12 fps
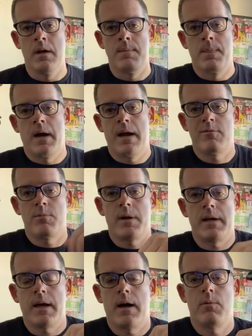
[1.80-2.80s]
Hi
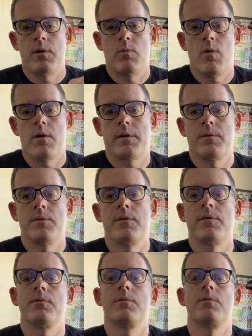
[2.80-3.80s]
everybody, I want to walk you
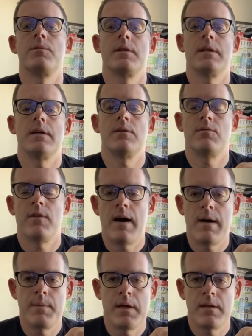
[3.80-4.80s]
through the
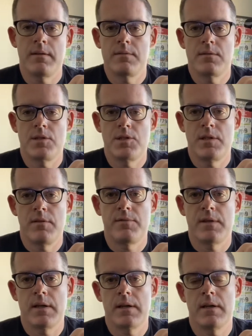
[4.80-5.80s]
vomit,
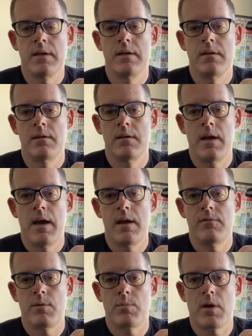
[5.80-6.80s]
shifting,
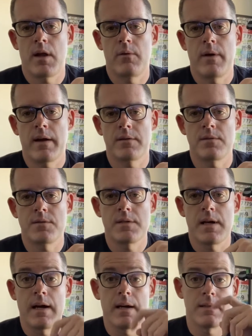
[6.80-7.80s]
and vibrato
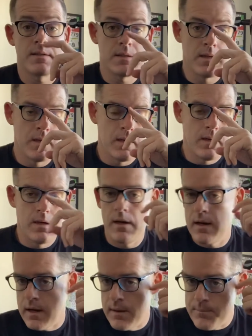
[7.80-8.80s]
exercise
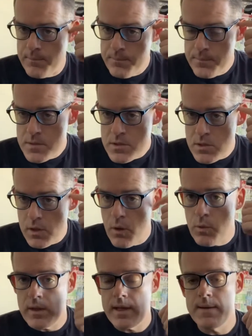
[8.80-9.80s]

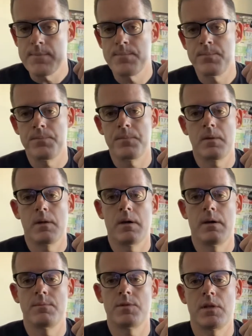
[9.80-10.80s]
slowly
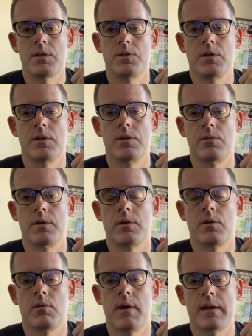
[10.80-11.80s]
so that you can do it
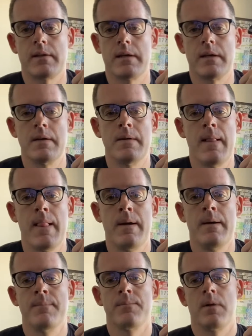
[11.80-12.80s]
correctly.
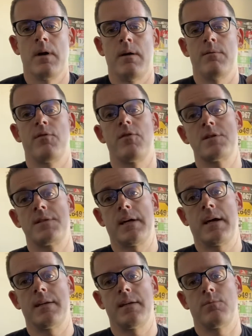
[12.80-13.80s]
The first thing
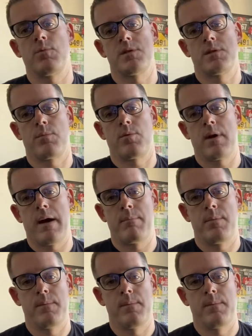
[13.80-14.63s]
I did was to prep.